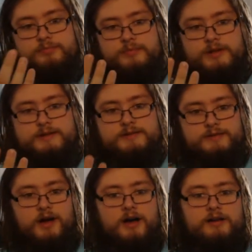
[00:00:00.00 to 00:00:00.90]
that's
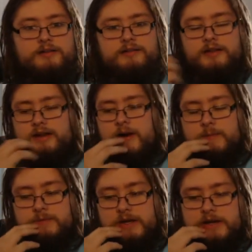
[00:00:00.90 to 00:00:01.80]
not like an
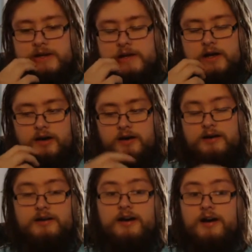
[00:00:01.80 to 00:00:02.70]
update.
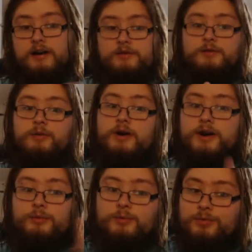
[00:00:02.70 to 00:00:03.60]
Real quick,
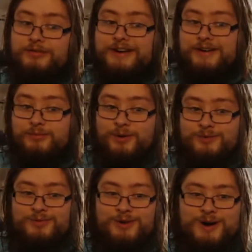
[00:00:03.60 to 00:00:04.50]
I will provide one
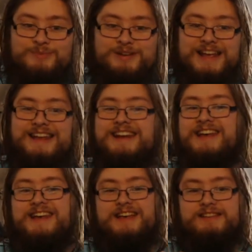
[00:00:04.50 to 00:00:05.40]
more update.
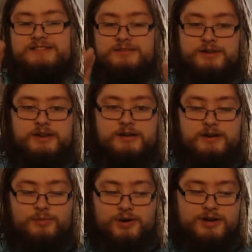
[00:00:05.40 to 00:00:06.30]
Still getting
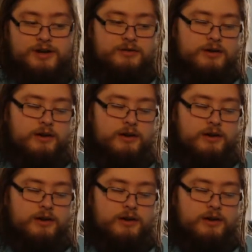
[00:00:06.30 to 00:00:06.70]
internet worked out.